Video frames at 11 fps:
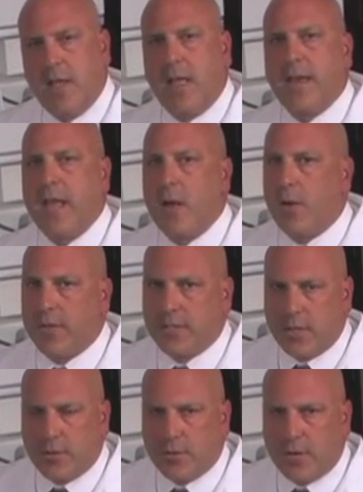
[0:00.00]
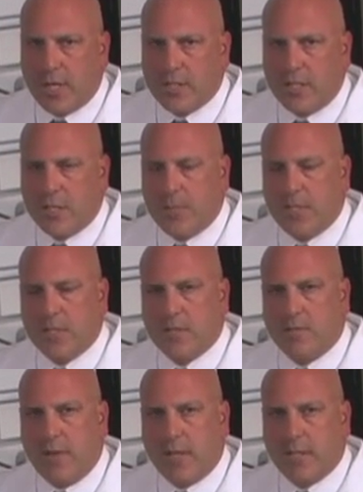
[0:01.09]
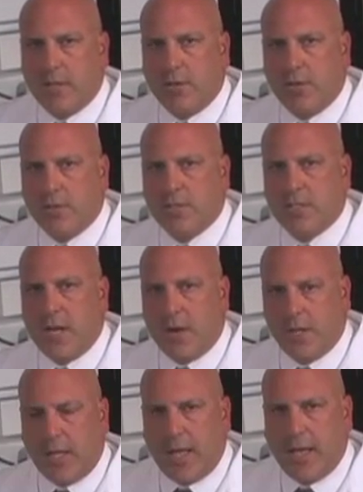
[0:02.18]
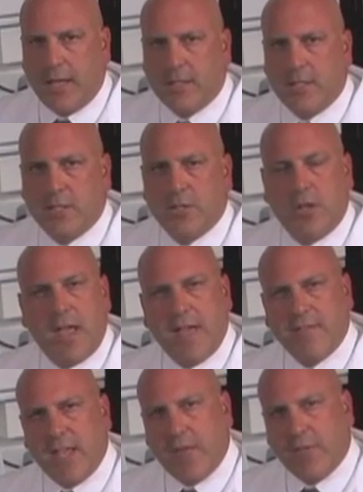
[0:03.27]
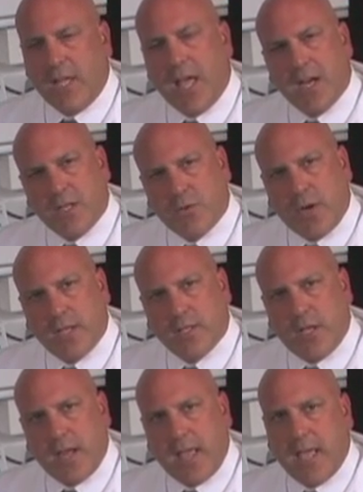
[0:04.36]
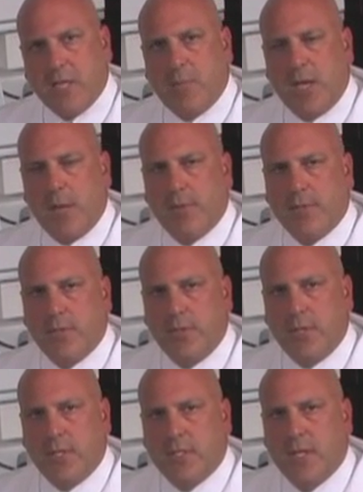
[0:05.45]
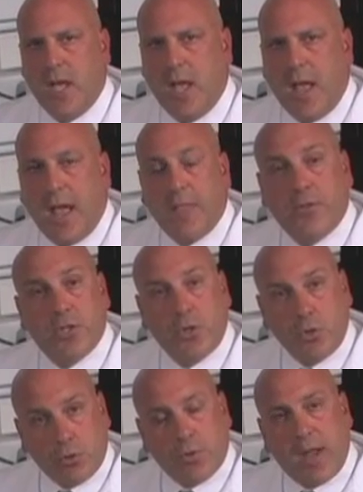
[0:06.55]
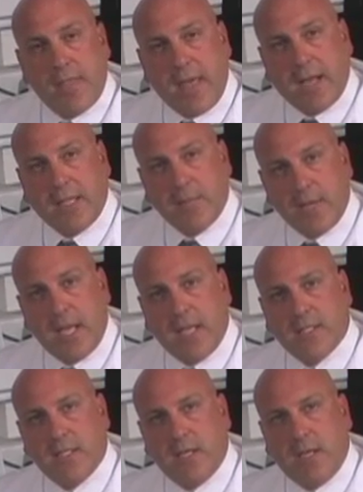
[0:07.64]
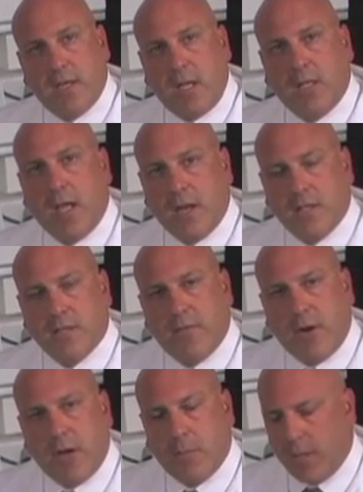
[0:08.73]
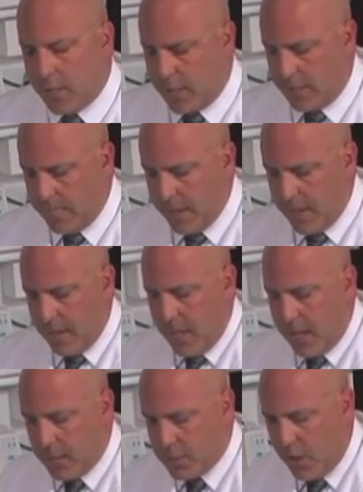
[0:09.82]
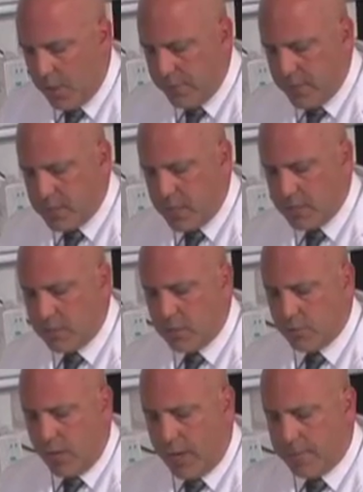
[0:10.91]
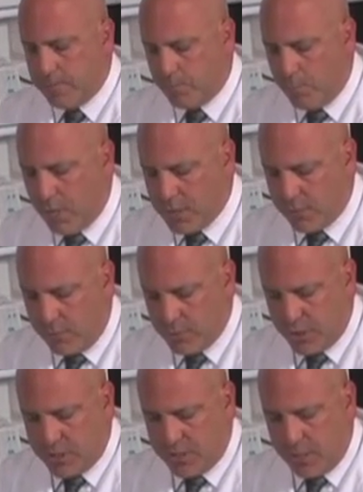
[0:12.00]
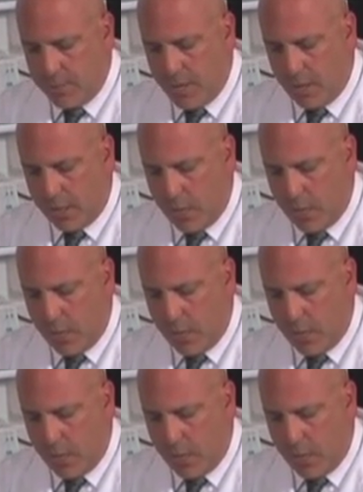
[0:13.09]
And now all these other trays need to be disinfected or sterilized. And so you have to have a lot of trays on hand to be able to do this. And there's a new tray that eliminates a lot of this variability. And it's called the Adjust-A-Tray. It's from GC America.